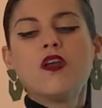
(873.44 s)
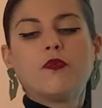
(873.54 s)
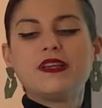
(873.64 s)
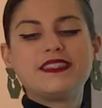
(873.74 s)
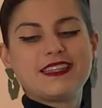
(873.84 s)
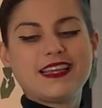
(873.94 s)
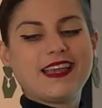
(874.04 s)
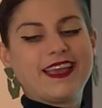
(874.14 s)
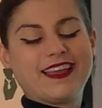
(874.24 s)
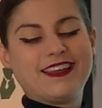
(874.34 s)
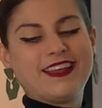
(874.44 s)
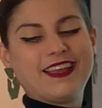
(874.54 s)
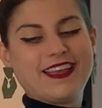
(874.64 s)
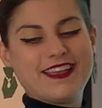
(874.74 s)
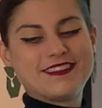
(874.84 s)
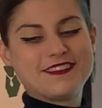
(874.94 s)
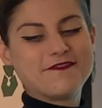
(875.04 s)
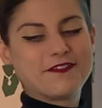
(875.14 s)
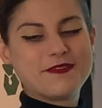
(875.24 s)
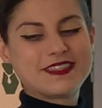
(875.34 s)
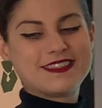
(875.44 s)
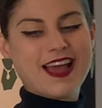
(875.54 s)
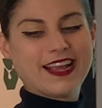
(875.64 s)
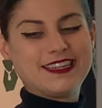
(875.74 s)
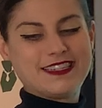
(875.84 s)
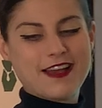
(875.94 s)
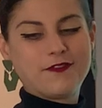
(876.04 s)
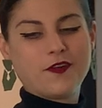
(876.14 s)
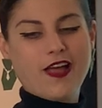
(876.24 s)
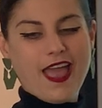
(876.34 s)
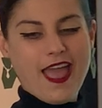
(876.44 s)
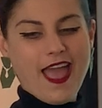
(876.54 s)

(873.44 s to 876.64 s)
We see in his infamous Knight Devil,